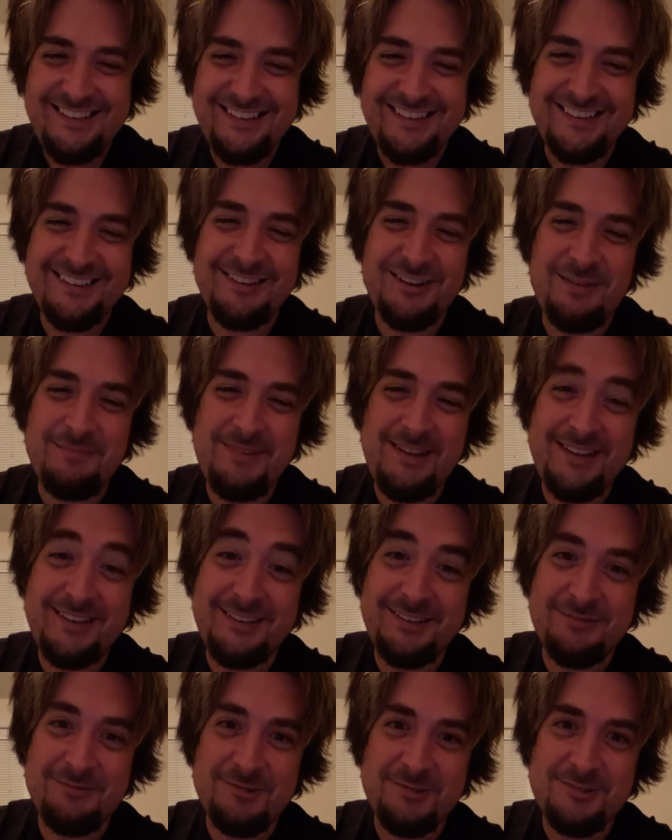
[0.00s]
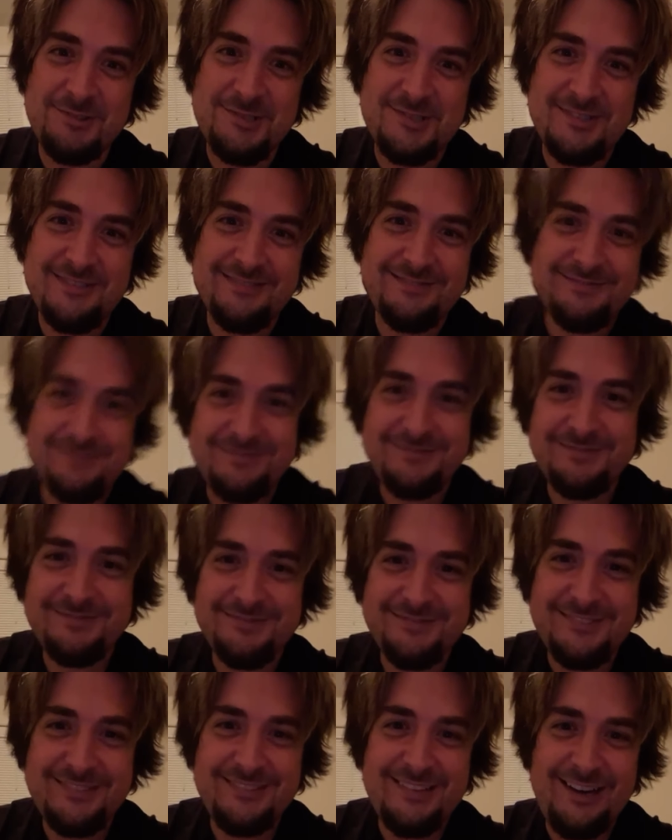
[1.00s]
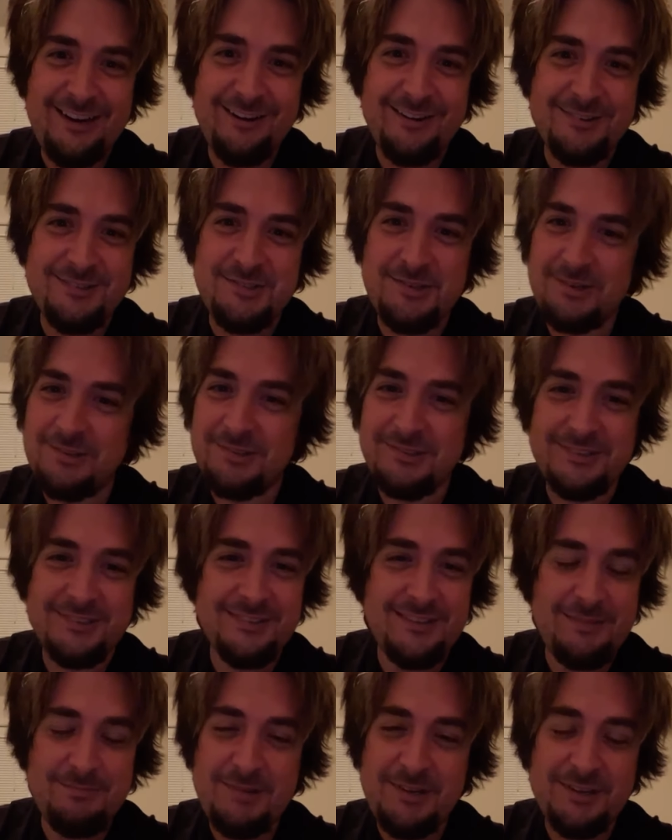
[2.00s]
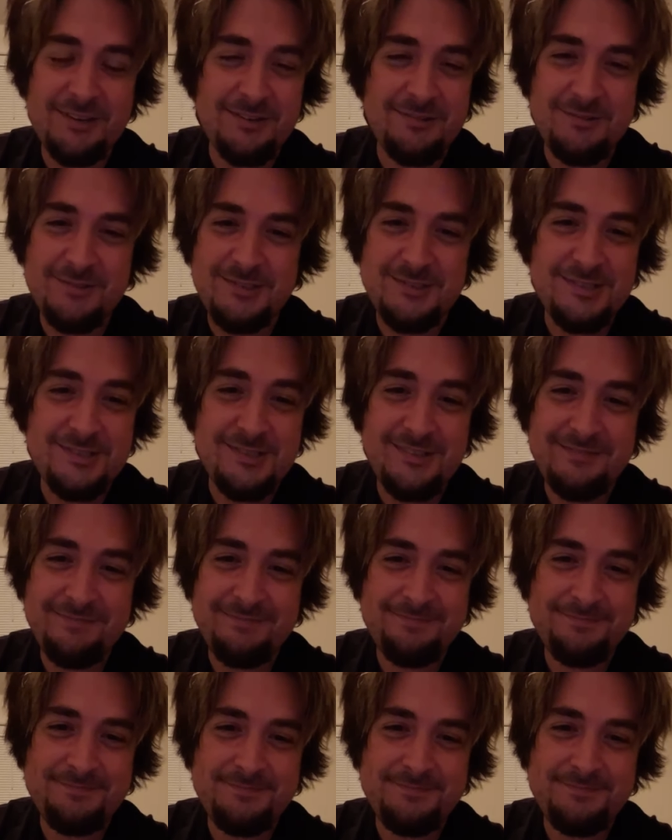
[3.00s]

yeah, I know, I'm making it worse. Aaron Tobley, I'm making it worse.